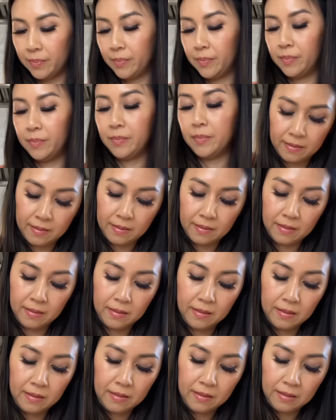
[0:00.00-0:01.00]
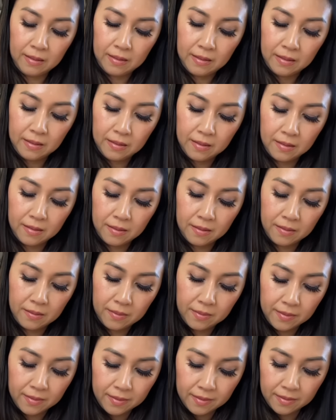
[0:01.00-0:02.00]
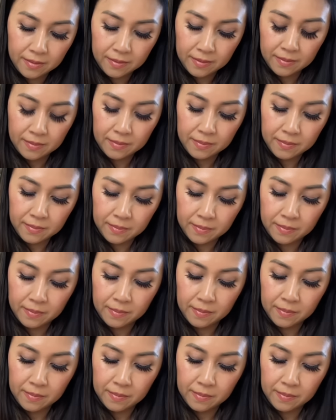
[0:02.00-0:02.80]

(silence)